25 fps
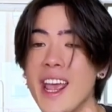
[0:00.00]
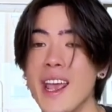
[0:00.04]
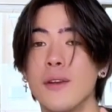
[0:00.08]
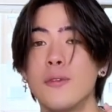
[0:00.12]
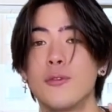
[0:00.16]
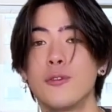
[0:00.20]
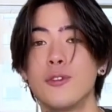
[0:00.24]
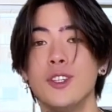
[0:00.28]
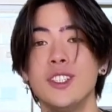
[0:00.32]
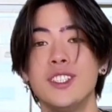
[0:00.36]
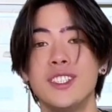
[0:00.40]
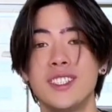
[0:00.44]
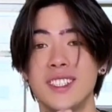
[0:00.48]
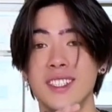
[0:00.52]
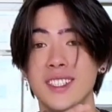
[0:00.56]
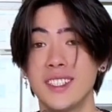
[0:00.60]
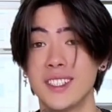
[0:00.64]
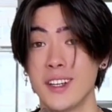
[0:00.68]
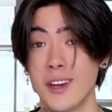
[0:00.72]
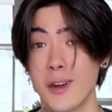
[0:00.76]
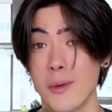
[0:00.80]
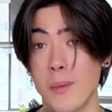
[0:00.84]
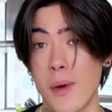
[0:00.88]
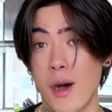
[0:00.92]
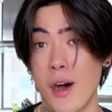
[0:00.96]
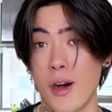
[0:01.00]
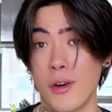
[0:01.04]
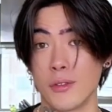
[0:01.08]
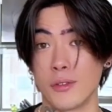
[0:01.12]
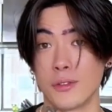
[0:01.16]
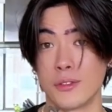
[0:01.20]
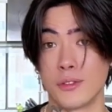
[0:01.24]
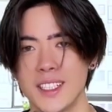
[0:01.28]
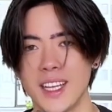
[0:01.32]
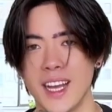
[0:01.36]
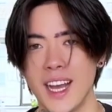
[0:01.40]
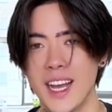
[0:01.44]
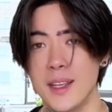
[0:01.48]
every single
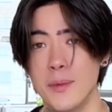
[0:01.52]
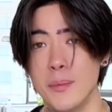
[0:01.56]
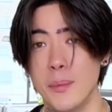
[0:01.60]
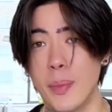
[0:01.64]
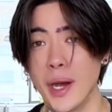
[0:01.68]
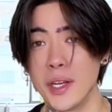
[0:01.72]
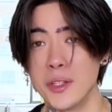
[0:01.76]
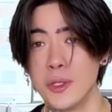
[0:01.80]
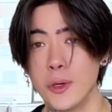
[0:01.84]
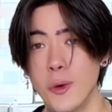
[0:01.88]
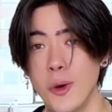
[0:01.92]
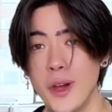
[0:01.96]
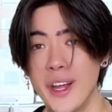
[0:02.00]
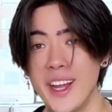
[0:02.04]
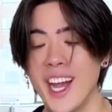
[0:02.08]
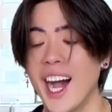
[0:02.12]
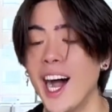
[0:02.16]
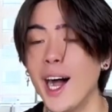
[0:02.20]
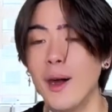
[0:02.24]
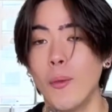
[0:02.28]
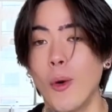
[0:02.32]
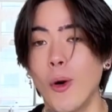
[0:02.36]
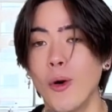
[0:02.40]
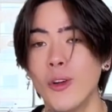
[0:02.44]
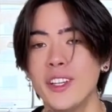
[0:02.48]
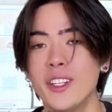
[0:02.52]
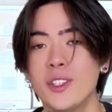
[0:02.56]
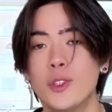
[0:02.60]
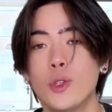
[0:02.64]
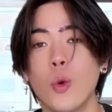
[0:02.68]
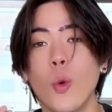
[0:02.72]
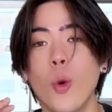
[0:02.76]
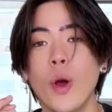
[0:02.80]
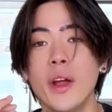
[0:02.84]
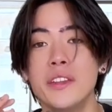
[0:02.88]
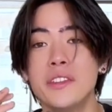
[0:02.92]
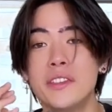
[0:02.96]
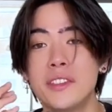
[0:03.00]
month. And by the way, I'm only
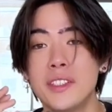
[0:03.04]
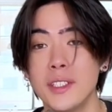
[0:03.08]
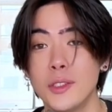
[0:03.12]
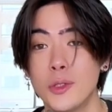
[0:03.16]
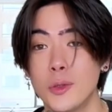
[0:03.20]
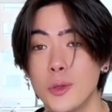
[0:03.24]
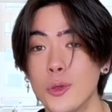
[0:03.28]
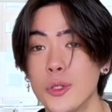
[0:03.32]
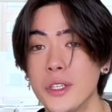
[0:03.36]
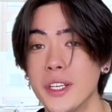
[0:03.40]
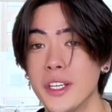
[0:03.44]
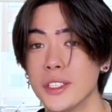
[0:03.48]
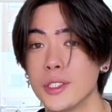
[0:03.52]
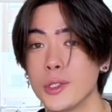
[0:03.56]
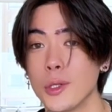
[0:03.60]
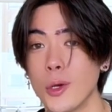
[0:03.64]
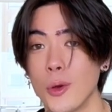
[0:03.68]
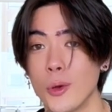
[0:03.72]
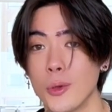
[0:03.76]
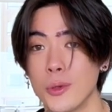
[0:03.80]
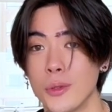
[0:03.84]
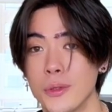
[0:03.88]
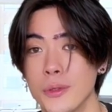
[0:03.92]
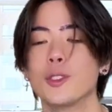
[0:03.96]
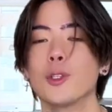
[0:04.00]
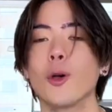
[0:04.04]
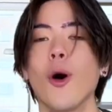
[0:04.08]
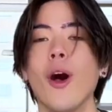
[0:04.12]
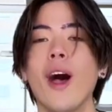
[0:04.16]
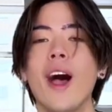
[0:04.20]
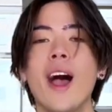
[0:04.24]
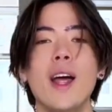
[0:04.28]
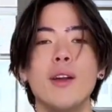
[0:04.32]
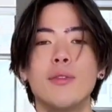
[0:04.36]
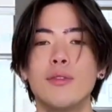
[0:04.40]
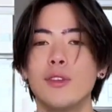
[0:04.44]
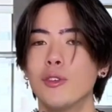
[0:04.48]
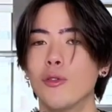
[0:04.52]
22 years old, so
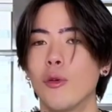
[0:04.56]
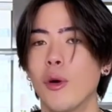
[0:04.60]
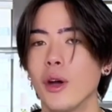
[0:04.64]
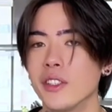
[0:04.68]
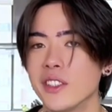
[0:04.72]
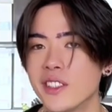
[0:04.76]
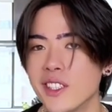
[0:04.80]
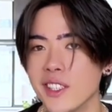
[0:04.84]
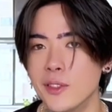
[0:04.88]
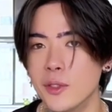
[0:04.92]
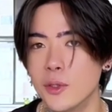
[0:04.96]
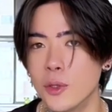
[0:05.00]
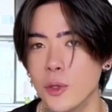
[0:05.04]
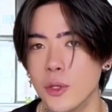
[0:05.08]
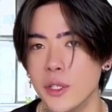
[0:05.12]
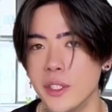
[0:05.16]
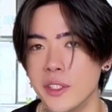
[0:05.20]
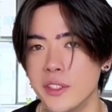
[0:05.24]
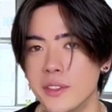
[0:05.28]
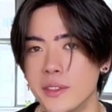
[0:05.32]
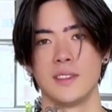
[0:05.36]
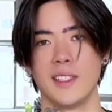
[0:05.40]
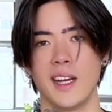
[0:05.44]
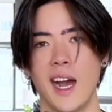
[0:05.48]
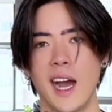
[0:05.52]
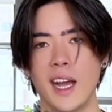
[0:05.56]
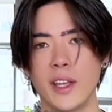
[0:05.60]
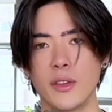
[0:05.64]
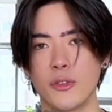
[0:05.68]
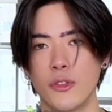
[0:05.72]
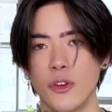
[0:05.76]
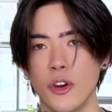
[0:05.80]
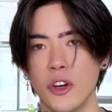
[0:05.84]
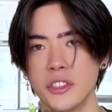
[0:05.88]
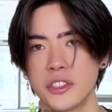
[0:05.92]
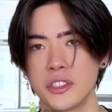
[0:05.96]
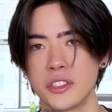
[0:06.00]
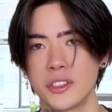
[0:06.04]
everyone can do it. At
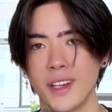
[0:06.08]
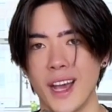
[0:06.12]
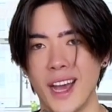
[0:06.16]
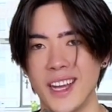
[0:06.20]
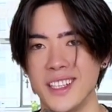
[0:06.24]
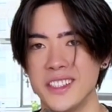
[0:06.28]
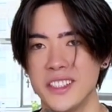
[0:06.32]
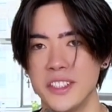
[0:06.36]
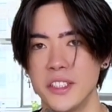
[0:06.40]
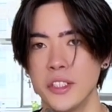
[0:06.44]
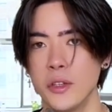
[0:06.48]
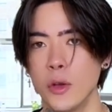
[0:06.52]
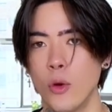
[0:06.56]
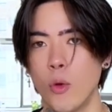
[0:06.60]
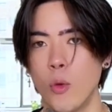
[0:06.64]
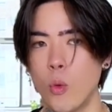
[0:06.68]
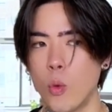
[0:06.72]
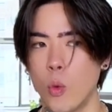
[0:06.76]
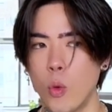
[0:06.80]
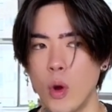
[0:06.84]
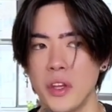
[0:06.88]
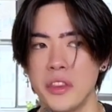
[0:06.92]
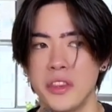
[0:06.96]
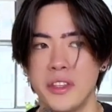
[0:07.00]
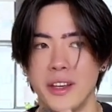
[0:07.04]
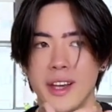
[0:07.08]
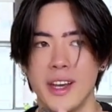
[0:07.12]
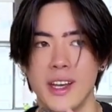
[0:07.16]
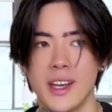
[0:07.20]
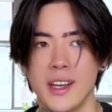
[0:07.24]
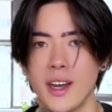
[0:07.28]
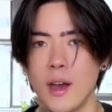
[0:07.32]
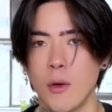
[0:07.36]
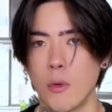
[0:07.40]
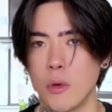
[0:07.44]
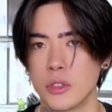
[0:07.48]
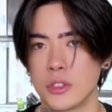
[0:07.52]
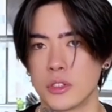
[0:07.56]
first, I didn't know what the
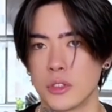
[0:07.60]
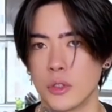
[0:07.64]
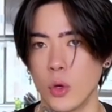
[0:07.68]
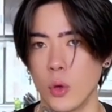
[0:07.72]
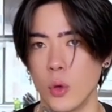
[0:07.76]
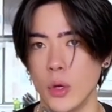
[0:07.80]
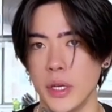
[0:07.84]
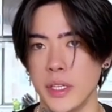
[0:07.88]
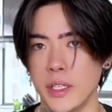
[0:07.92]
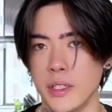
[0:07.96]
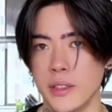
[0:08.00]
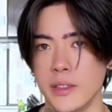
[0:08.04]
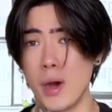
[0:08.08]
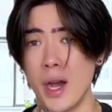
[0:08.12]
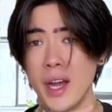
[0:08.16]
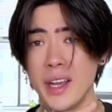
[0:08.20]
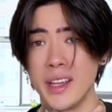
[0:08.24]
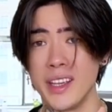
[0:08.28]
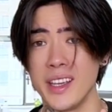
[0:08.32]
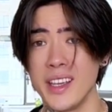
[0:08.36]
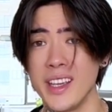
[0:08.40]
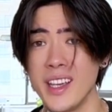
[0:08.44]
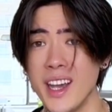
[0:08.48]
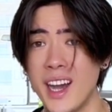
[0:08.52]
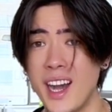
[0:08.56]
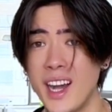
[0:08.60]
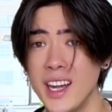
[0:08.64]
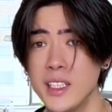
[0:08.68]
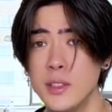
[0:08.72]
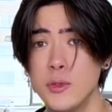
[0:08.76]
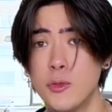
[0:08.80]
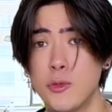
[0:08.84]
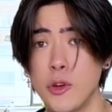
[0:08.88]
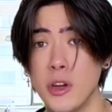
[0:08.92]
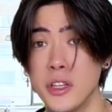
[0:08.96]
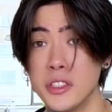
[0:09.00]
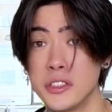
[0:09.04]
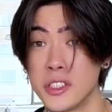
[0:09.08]
hell I was doing. My AI
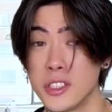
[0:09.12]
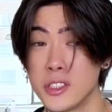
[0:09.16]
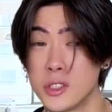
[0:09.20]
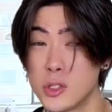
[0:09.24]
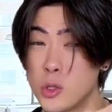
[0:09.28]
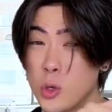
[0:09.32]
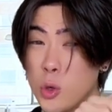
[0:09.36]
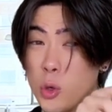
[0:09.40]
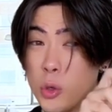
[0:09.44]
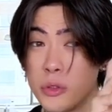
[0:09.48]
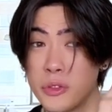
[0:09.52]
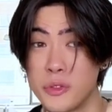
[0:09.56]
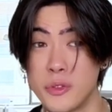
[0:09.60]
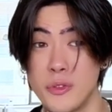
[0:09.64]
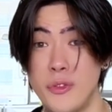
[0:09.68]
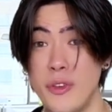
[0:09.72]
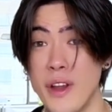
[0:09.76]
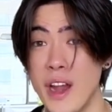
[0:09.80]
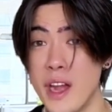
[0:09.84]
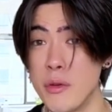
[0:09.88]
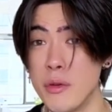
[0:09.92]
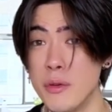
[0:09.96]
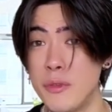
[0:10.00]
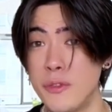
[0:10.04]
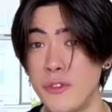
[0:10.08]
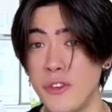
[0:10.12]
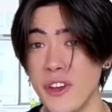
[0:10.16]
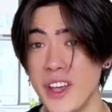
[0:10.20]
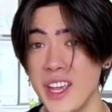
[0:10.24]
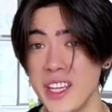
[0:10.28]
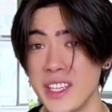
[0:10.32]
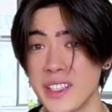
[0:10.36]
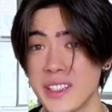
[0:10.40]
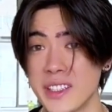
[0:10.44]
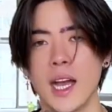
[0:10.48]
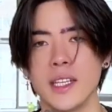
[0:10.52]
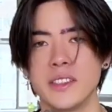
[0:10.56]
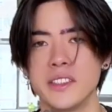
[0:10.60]
influencers looked very
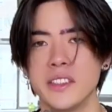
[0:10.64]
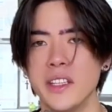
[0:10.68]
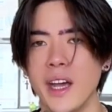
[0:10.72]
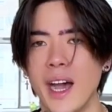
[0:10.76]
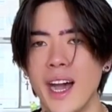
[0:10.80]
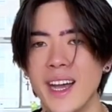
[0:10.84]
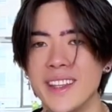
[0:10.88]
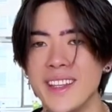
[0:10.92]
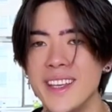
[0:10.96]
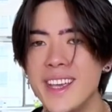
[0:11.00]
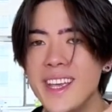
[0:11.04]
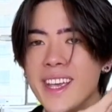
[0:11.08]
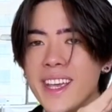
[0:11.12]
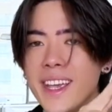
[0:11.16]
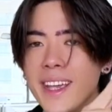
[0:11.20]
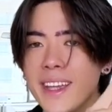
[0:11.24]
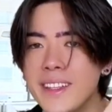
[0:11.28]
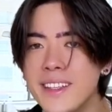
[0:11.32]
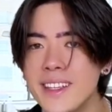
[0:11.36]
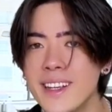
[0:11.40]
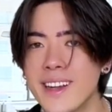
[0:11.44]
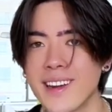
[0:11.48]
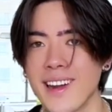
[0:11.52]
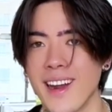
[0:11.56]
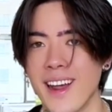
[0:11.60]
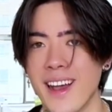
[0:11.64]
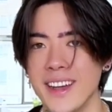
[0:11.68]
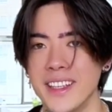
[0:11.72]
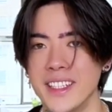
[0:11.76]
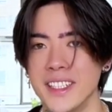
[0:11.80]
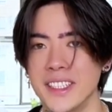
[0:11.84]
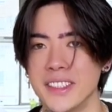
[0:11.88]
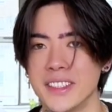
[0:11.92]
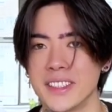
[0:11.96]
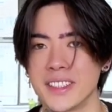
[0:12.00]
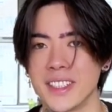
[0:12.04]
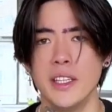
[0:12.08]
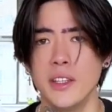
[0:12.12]
fake. I didn't have any
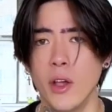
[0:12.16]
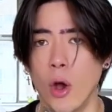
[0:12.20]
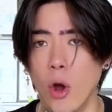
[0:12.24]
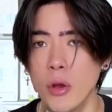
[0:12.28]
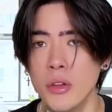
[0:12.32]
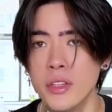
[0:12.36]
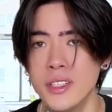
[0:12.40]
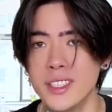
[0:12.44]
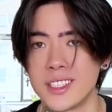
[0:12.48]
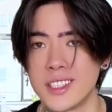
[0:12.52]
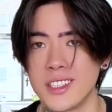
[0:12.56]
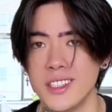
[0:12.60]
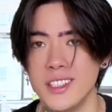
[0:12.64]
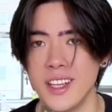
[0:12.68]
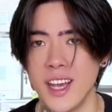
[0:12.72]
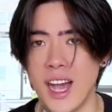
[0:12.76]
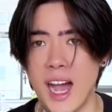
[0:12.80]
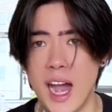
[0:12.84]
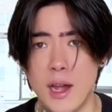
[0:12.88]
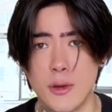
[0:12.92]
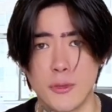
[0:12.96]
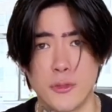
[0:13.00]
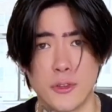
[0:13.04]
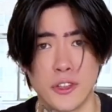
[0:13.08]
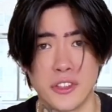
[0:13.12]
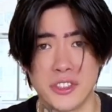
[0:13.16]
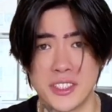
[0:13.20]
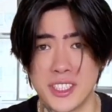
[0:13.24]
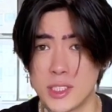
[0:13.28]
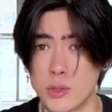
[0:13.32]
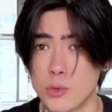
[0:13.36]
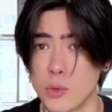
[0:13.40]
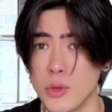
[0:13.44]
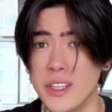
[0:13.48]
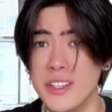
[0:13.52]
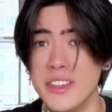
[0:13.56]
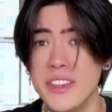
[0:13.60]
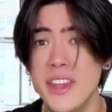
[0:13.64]
clients. And honestly, I thought
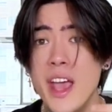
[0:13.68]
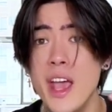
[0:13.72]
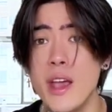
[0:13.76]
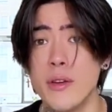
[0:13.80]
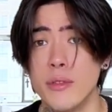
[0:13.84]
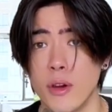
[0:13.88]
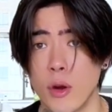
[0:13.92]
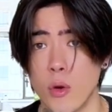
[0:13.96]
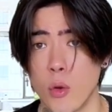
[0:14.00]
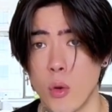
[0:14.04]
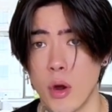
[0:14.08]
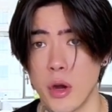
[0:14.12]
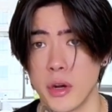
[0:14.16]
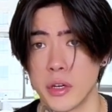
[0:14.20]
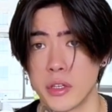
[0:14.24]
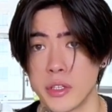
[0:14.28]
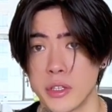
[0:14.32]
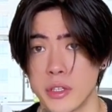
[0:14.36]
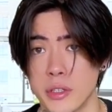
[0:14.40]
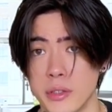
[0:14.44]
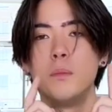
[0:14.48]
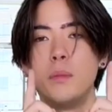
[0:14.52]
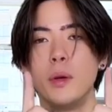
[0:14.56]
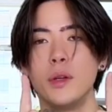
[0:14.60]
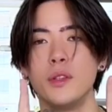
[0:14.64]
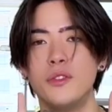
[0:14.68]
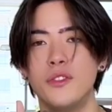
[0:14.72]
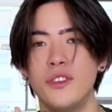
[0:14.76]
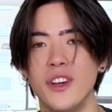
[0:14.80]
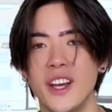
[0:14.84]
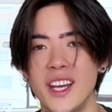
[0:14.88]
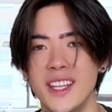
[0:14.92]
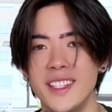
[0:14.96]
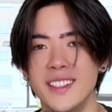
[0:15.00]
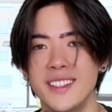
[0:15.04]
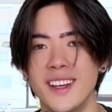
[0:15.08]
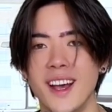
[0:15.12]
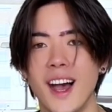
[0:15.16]
this will never work. But
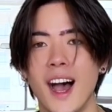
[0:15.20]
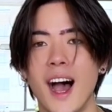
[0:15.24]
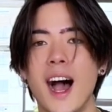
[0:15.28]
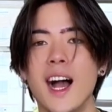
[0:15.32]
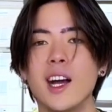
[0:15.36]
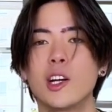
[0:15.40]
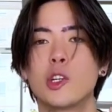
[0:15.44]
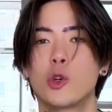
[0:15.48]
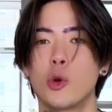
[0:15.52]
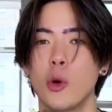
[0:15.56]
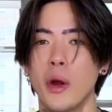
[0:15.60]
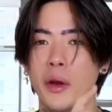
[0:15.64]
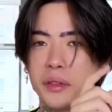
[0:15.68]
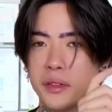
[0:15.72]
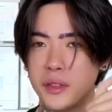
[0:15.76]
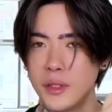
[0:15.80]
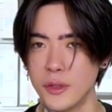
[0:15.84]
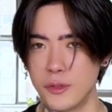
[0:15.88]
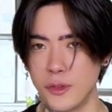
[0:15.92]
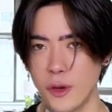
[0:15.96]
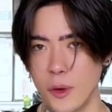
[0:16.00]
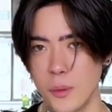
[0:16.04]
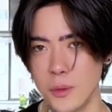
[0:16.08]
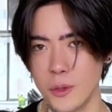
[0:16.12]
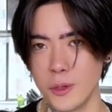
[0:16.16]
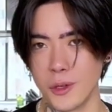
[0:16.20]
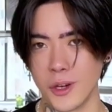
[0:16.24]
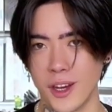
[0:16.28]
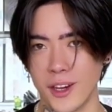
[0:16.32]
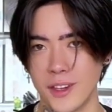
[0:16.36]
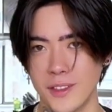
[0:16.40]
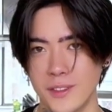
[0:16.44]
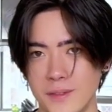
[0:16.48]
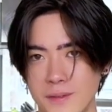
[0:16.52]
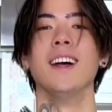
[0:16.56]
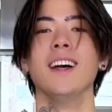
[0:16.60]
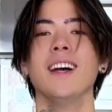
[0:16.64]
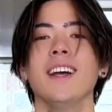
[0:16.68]
then I cracked the formula.